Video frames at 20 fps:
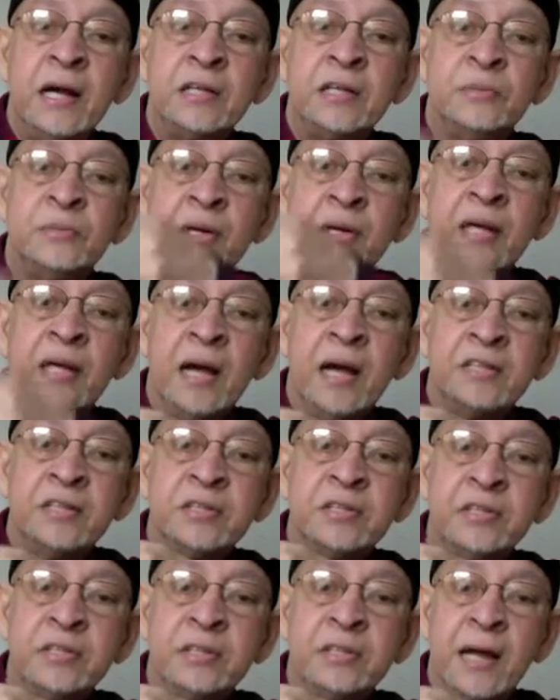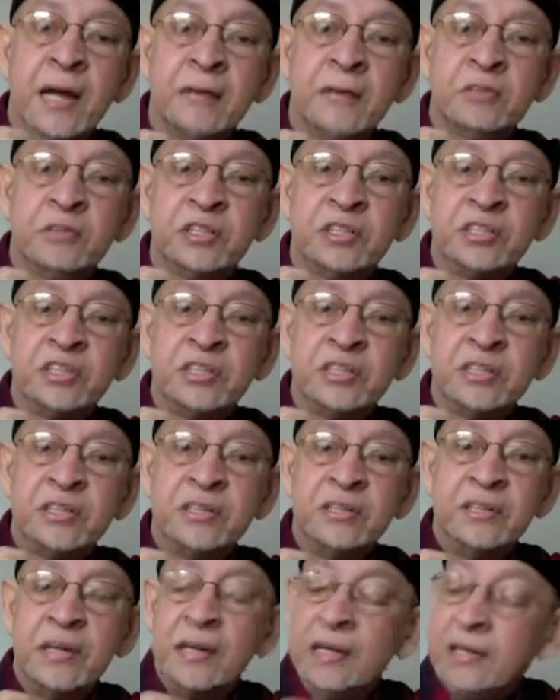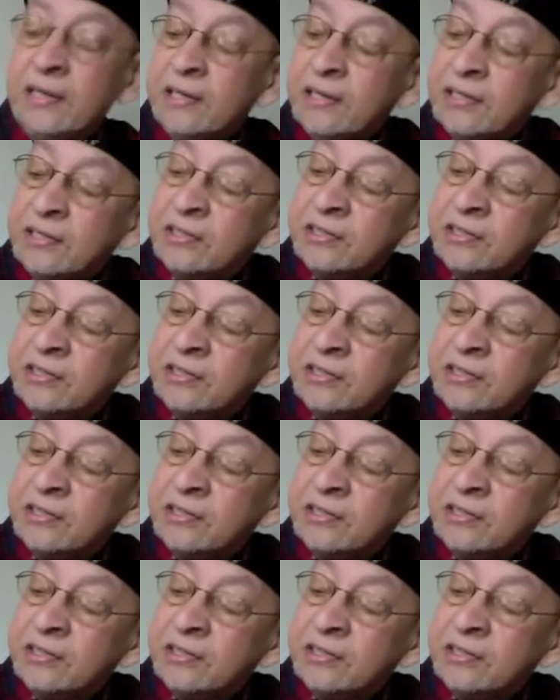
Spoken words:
as well as in the heavens. Okay?